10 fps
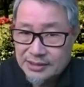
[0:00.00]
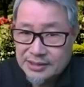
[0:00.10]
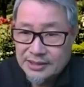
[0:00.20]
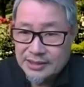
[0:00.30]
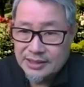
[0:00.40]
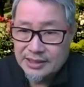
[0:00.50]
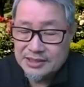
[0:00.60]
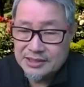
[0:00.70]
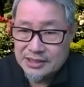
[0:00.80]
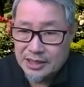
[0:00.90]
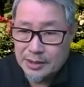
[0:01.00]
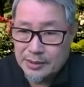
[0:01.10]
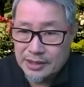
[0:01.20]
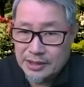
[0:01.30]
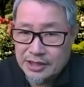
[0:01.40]
Oh, and, uh, cool. Uh,
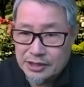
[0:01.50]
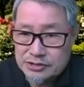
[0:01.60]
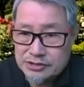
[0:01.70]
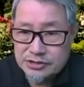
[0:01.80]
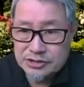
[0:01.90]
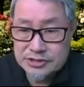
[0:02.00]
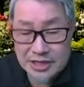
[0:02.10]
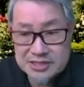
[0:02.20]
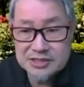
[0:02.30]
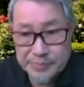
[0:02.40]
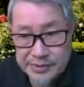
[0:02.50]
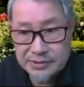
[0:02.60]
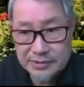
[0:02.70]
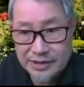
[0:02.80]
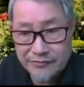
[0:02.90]
and she sends a
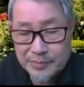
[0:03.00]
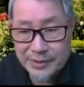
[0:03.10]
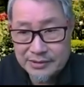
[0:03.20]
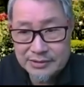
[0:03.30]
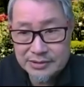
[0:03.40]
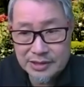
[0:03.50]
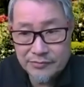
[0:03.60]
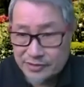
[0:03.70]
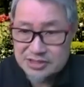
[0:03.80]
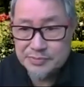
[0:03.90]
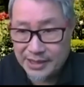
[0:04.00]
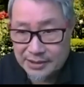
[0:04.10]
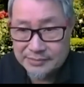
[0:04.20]
bill every month and we just pay.